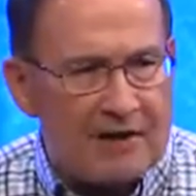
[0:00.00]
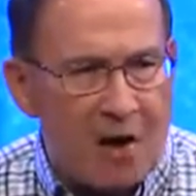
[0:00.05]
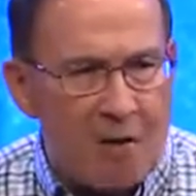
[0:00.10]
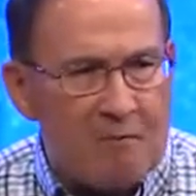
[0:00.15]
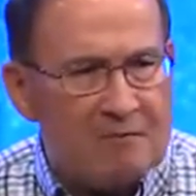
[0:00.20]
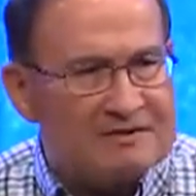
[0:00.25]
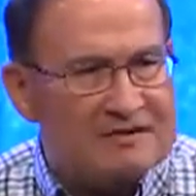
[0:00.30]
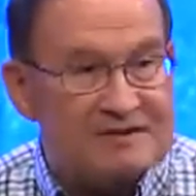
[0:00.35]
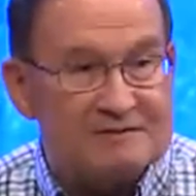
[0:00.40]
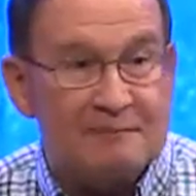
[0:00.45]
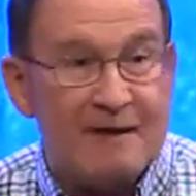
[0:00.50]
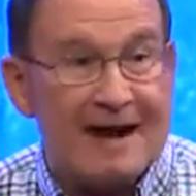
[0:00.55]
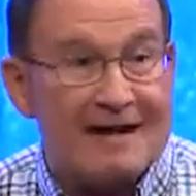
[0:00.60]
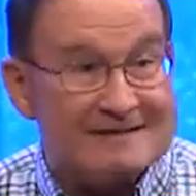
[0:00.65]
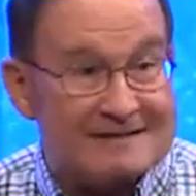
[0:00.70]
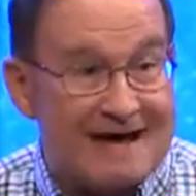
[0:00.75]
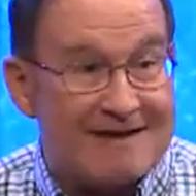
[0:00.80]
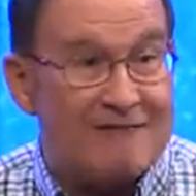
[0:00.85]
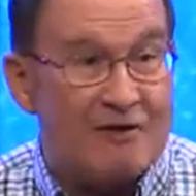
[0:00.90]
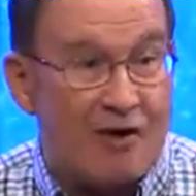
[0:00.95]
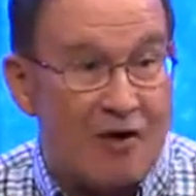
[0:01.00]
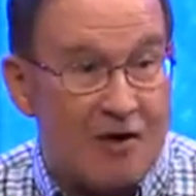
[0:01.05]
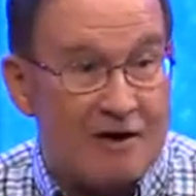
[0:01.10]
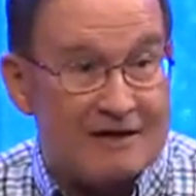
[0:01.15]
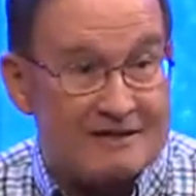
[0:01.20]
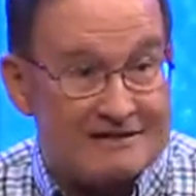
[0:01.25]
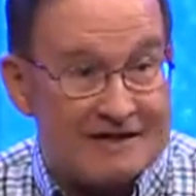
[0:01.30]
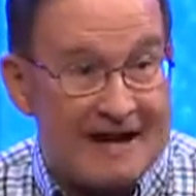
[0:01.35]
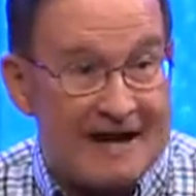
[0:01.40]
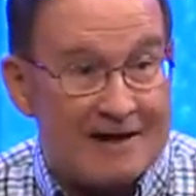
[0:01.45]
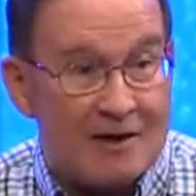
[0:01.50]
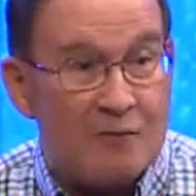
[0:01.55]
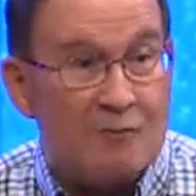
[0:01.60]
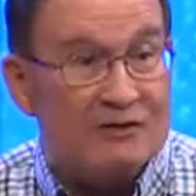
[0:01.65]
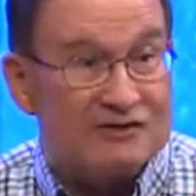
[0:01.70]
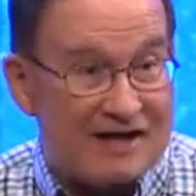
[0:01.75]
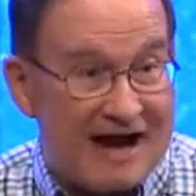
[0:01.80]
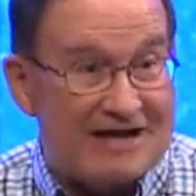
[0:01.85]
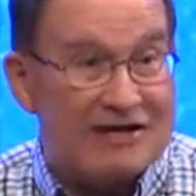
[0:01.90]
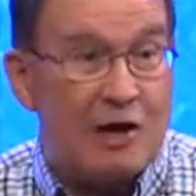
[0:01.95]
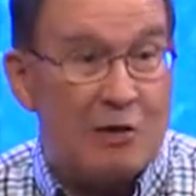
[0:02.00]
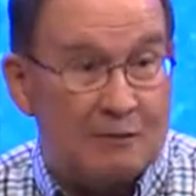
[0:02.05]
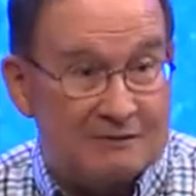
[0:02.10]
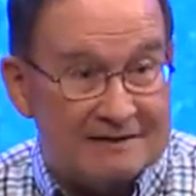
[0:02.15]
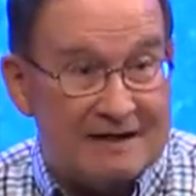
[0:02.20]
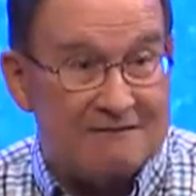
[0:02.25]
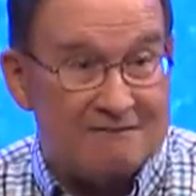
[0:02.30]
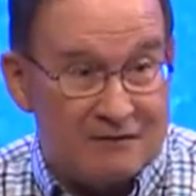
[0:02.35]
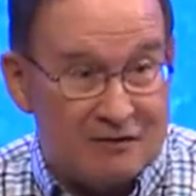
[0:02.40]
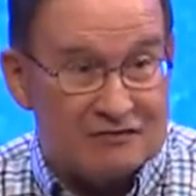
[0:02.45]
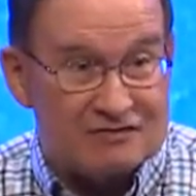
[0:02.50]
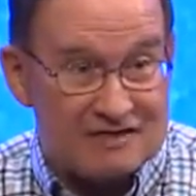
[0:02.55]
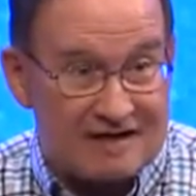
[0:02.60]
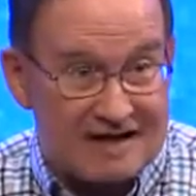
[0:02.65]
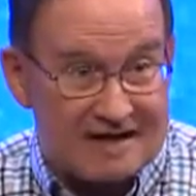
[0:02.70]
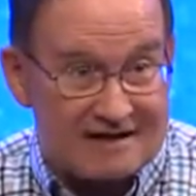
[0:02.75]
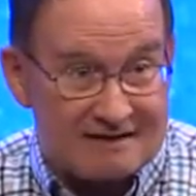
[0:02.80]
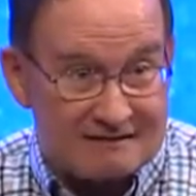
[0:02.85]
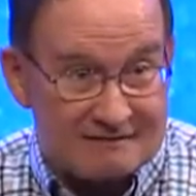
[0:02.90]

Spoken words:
almost as bad as having a heart attack, which I know what that feels like.